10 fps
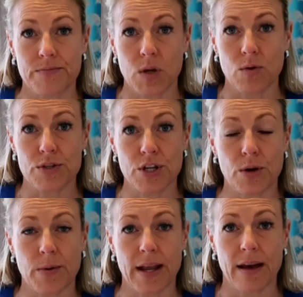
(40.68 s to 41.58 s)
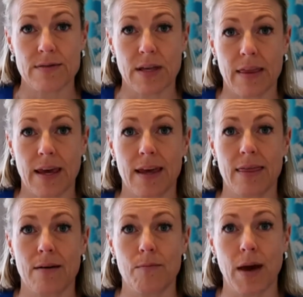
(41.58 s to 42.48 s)
You also don't want to have something
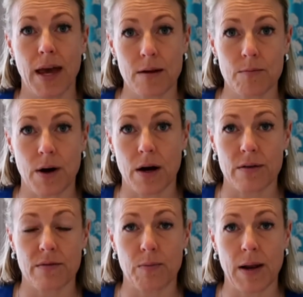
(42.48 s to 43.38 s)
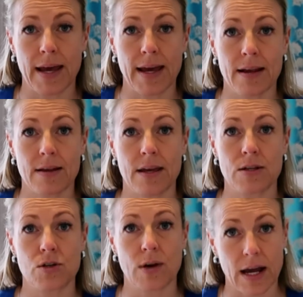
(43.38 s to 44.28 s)
in the main part of a plane
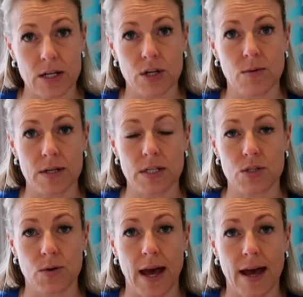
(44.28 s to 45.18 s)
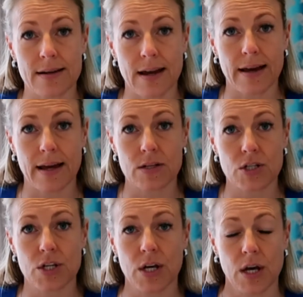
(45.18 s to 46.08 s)
that you actually want as your hand
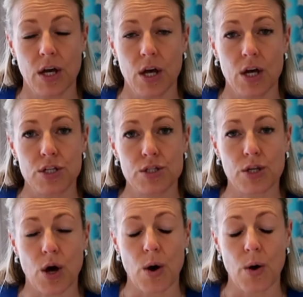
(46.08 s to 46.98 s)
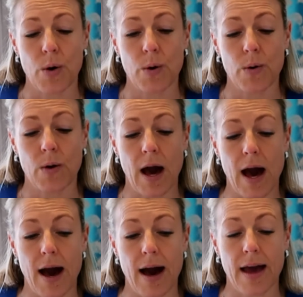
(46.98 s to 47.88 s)
luggage. So
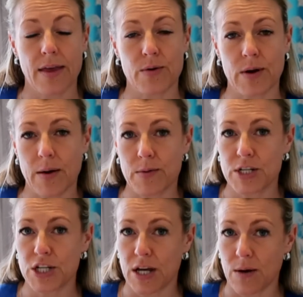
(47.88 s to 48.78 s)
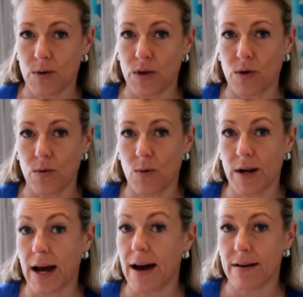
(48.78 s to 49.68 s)
I thought I would share with you
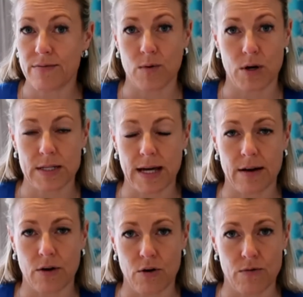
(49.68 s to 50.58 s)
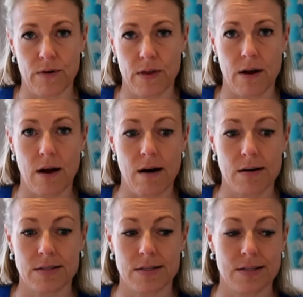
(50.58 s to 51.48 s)
what I've worked out over the
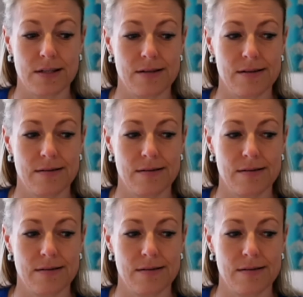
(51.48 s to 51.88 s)
last